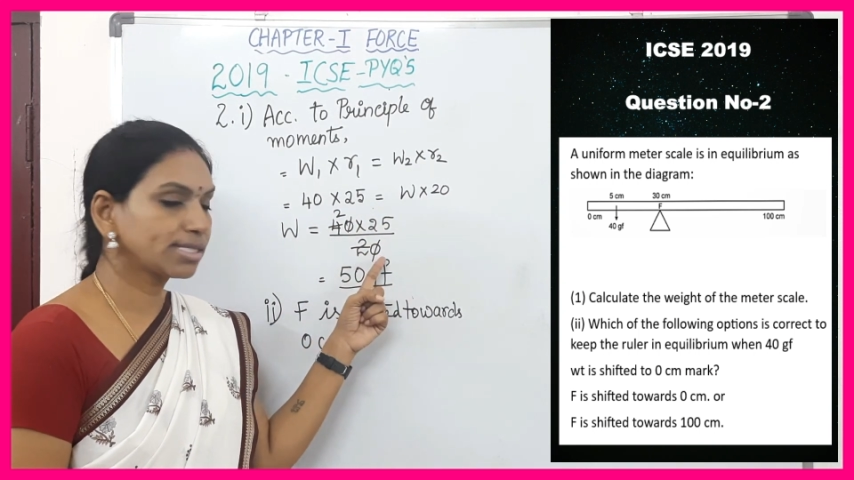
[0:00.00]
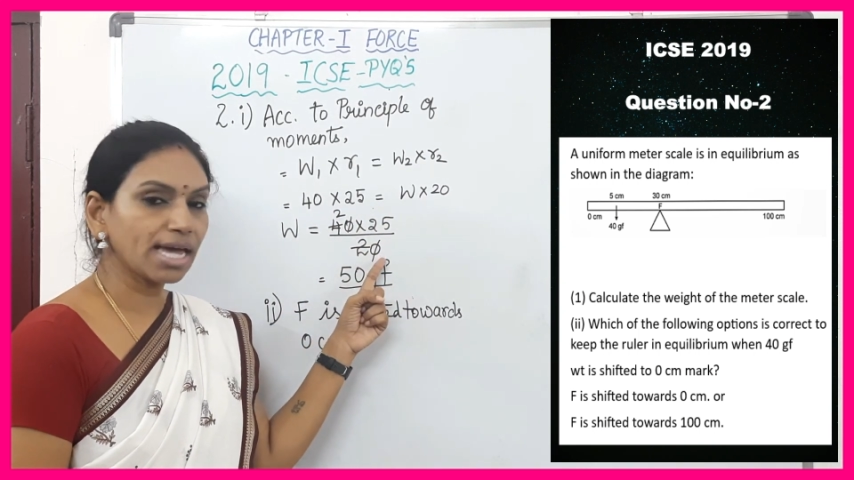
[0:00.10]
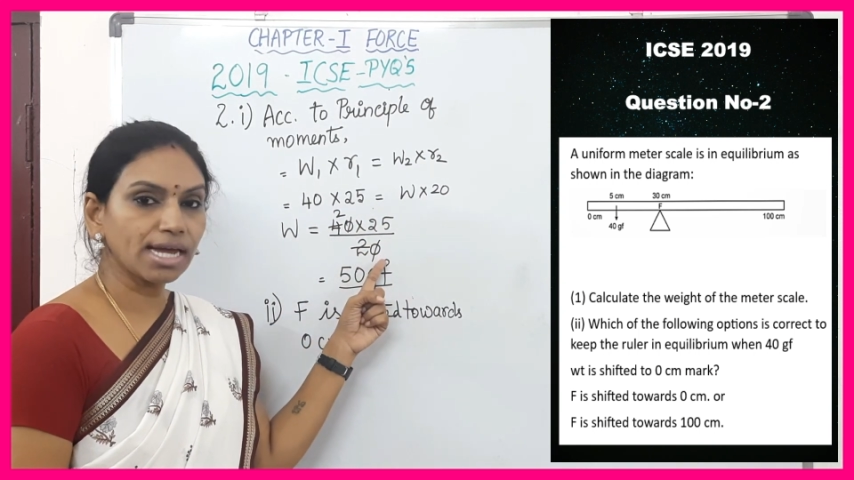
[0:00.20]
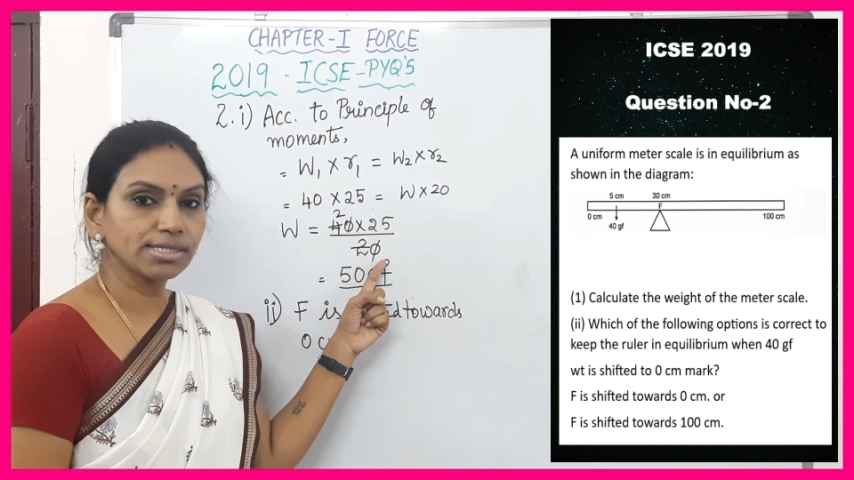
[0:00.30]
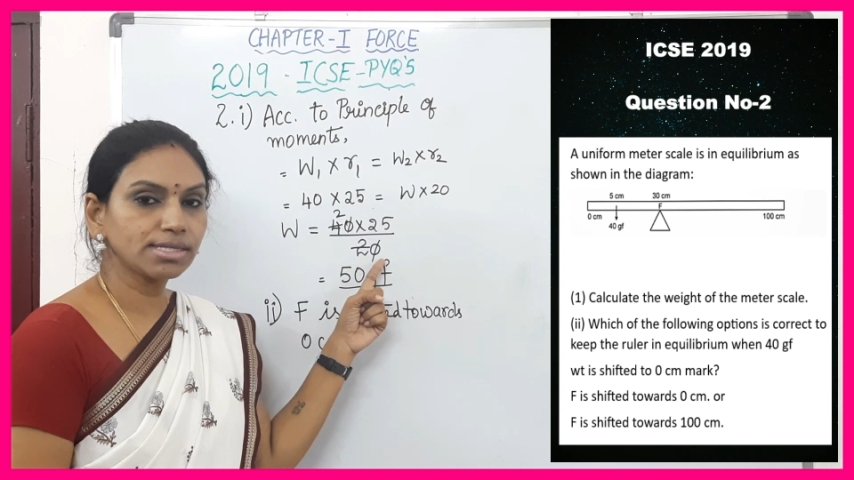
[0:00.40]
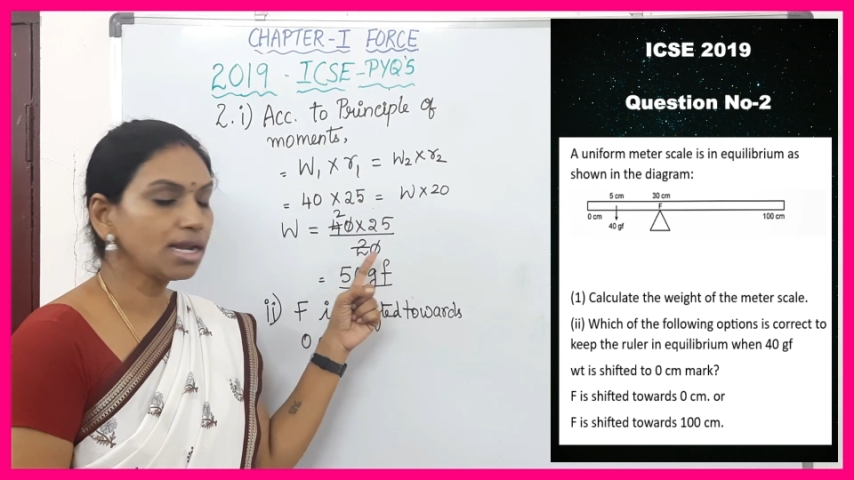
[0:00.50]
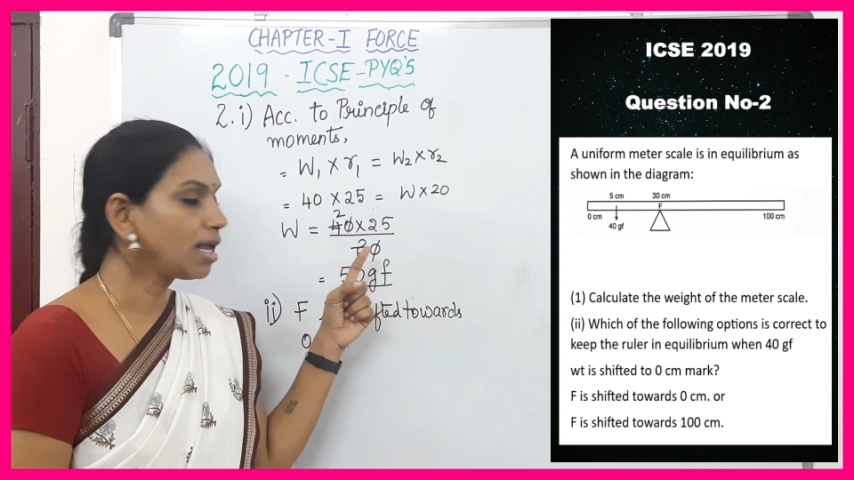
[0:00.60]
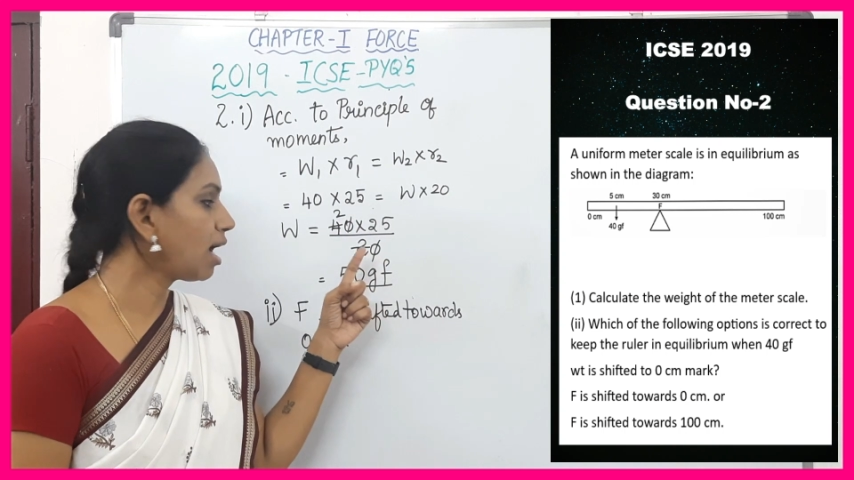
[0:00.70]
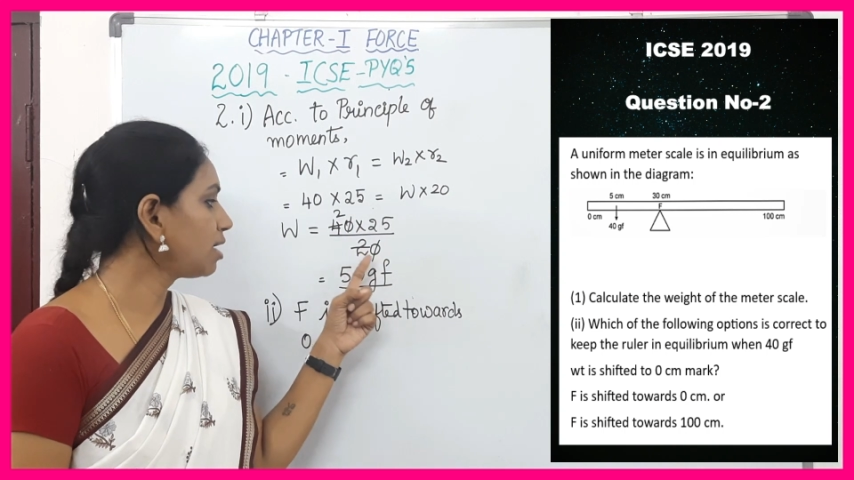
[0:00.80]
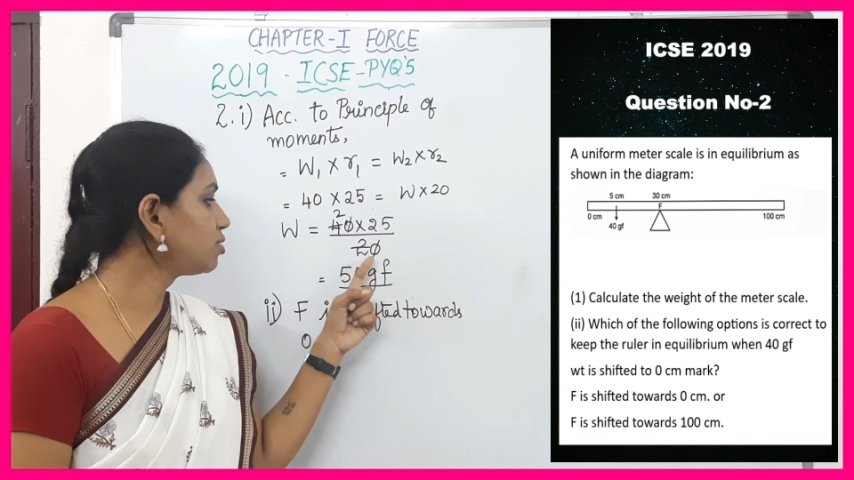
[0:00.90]

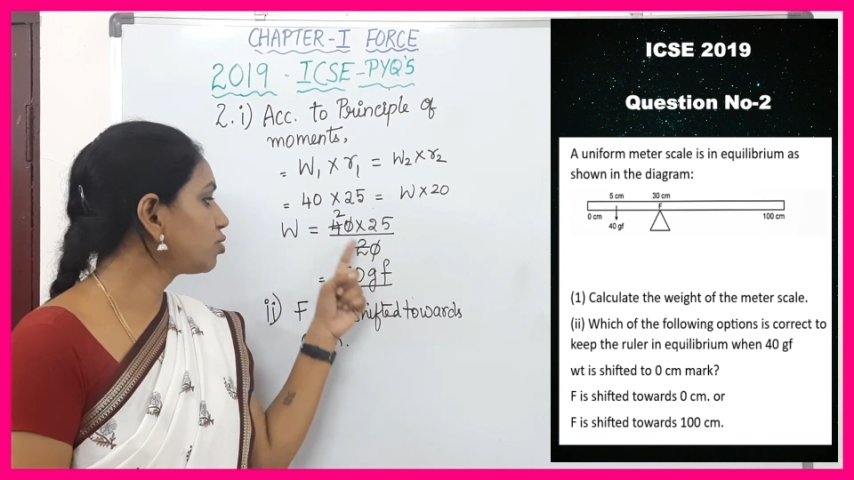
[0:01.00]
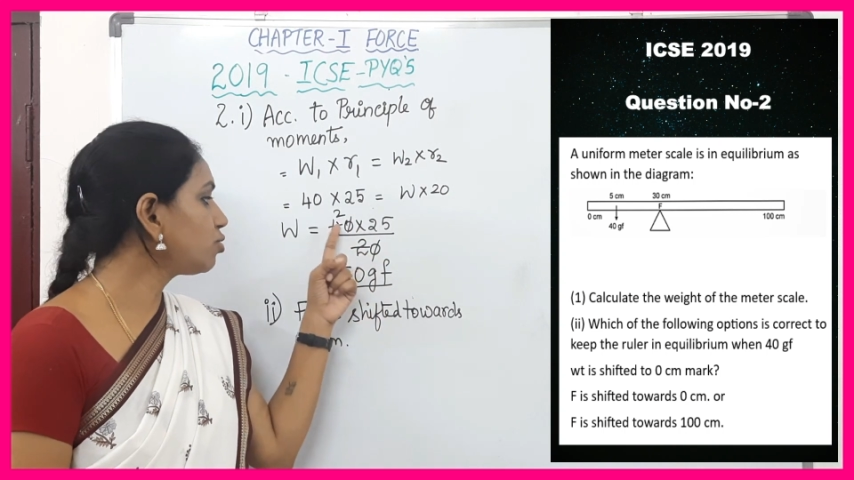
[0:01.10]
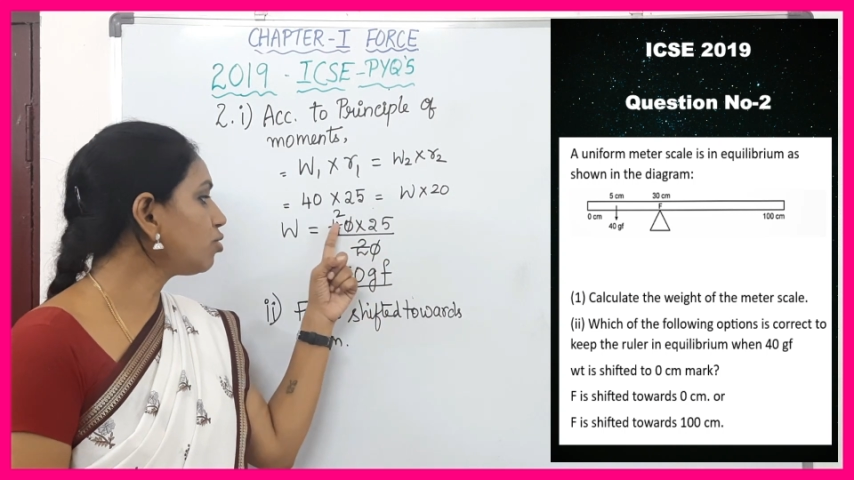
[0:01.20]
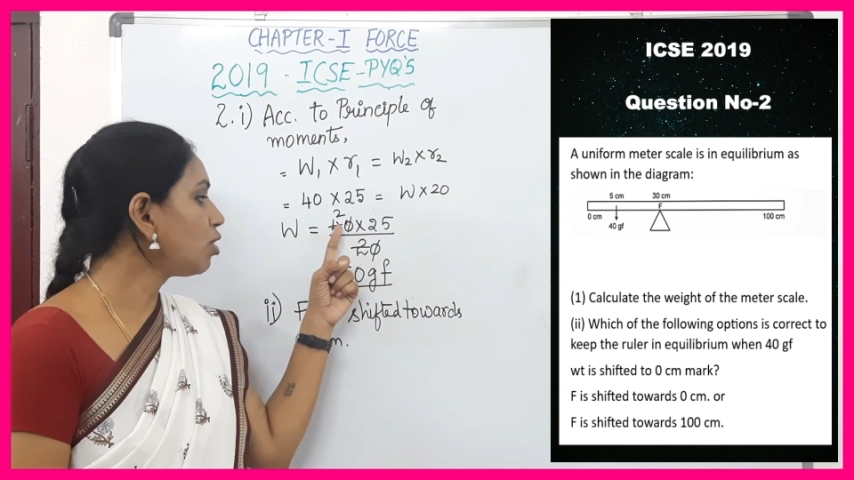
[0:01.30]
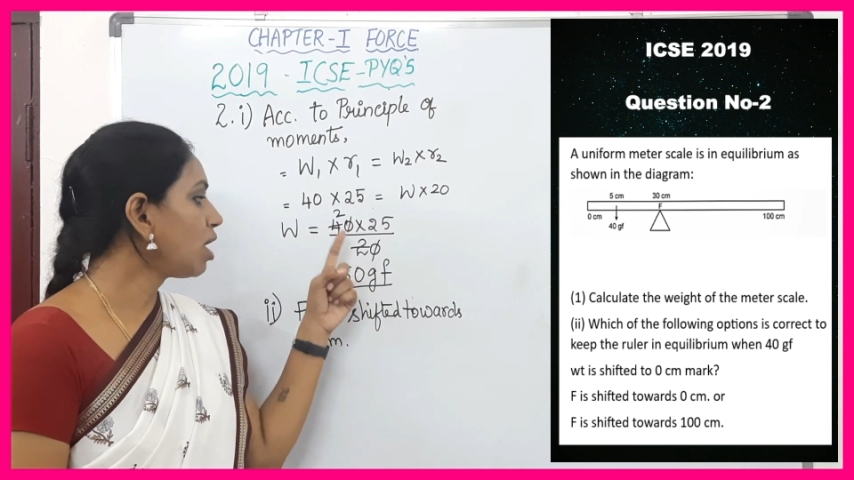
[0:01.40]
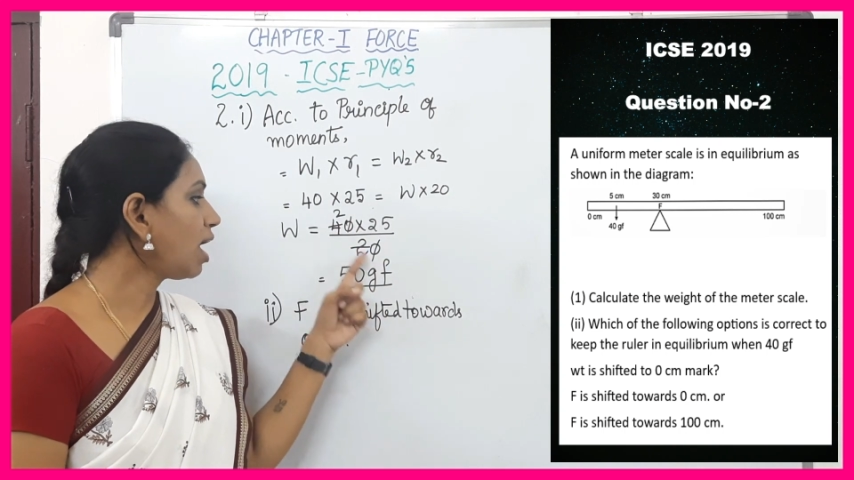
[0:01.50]
cancelled and 2